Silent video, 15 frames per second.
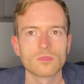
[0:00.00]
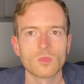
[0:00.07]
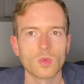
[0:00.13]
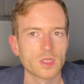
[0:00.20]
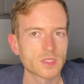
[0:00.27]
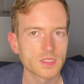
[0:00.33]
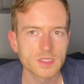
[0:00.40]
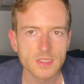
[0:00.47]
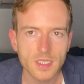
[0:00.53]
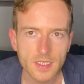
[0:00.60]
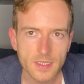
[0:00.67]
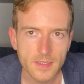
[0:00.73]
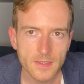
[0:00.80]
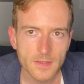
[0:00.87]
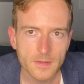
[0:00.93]
what to
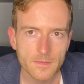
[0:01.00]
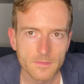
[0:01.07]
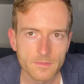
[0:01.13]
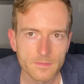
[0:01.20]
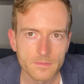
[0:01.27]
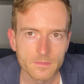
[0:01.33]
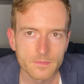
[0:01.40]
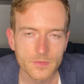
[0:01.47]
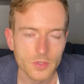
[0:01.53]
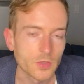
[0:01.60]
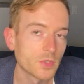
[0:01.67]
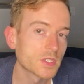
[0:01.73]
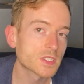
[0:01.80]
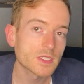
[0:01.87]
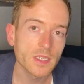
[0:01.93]
say,
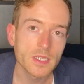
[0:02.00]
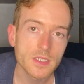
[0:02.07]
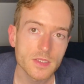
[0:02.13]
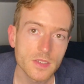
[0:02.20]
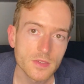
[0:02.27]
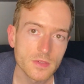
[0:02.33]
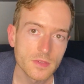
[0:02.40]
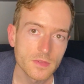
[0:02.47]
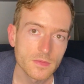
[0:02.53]
who to say it to.